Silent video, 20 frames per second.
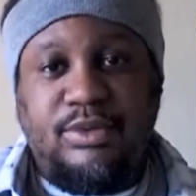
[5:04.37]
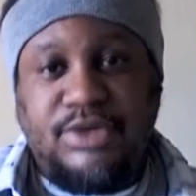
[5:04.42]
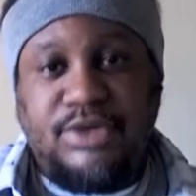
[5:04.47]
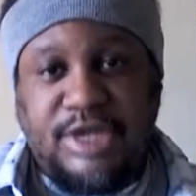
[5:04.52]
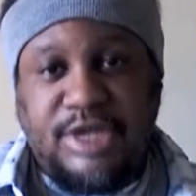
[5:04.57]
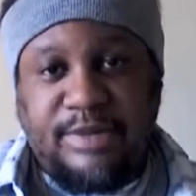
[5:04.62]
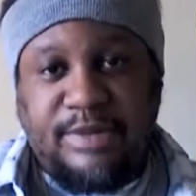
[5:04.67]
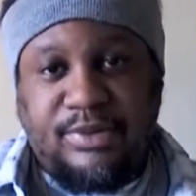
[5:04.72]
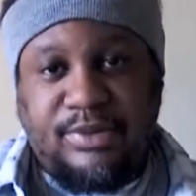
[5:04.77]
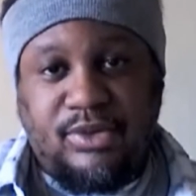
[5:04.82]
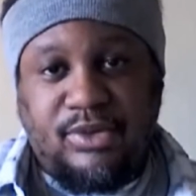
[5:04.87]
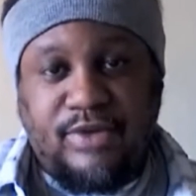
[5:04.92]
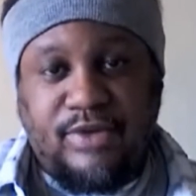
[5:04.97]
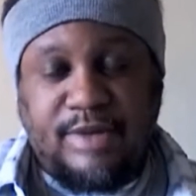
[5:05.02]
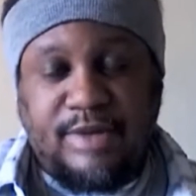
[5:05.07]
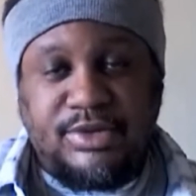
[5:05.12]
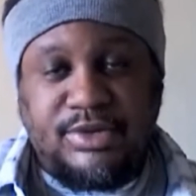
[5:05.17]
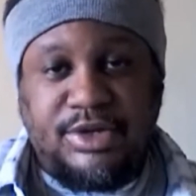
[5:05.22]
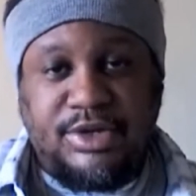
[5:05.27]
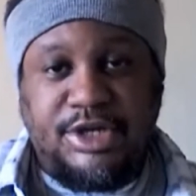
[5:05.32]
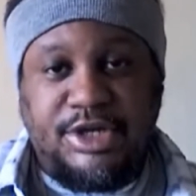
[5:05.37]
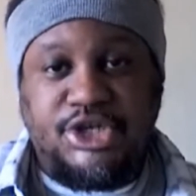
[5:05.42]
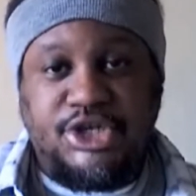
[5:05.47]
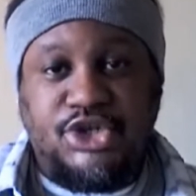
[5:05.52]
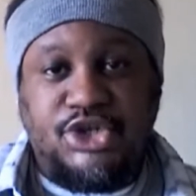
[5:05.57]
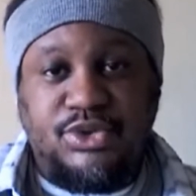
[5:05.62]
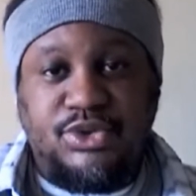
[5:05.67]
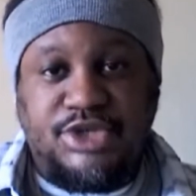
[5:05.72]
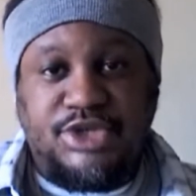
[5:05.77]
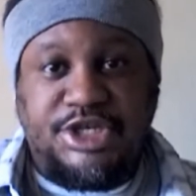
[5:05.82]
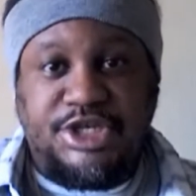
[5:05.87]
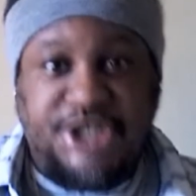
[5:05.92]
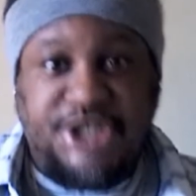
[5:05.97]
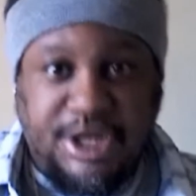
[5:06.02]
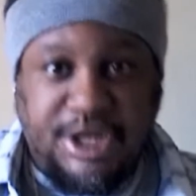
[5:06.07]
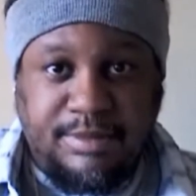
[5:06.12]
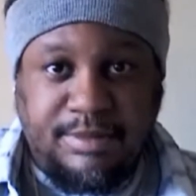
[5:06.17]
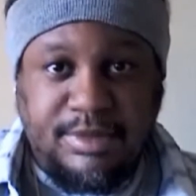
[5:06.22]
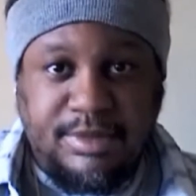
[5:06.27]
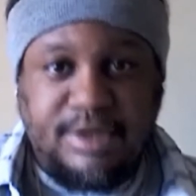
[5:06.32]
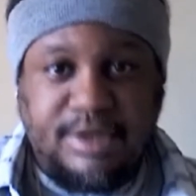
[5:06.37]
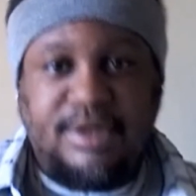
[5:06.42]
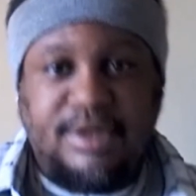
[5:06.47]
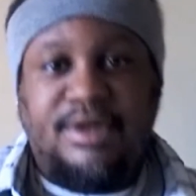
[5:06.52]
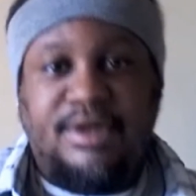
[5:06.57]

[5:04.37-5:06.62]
stamp program is going to introduce the chip,